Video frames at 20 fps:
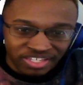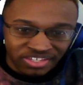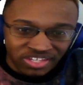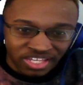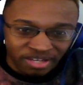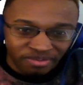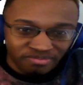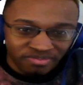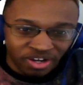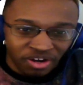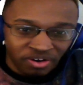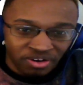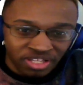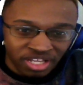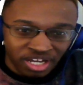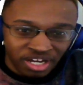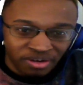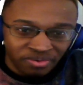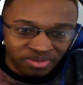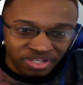Something going
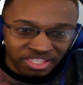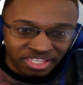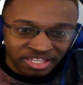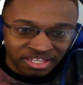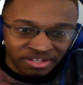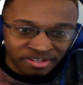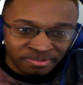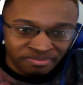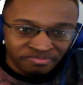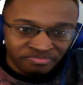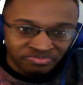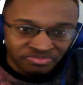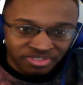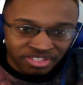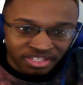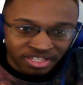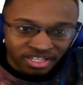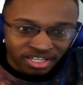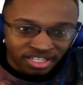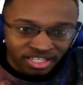on with
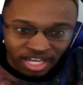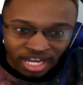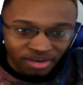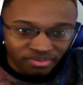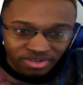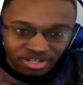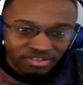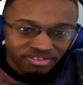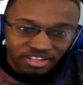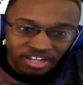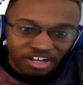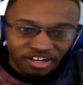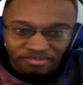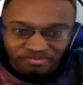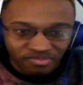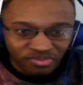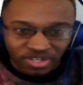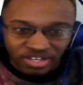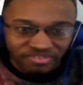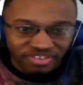him. I wouldn't,
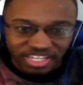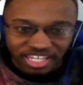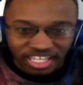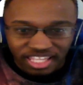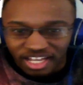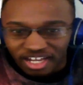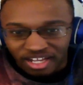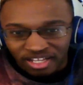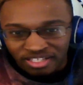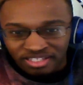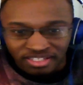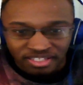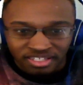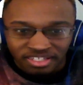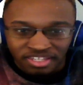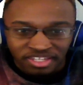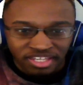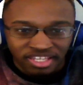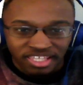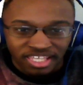yup, wouldn't even get on.
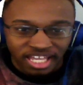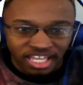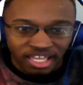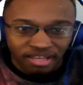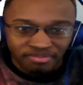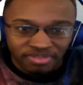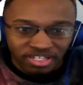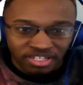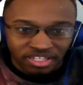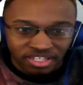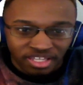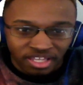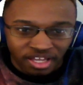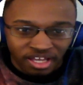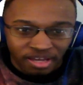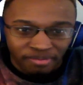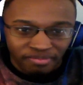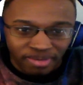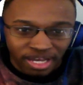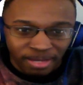See that? I'm just,
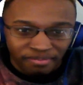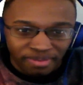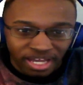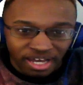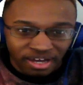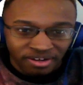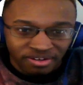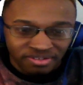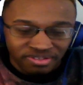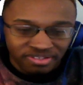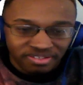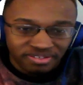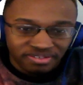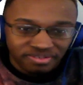I'm, I'm out.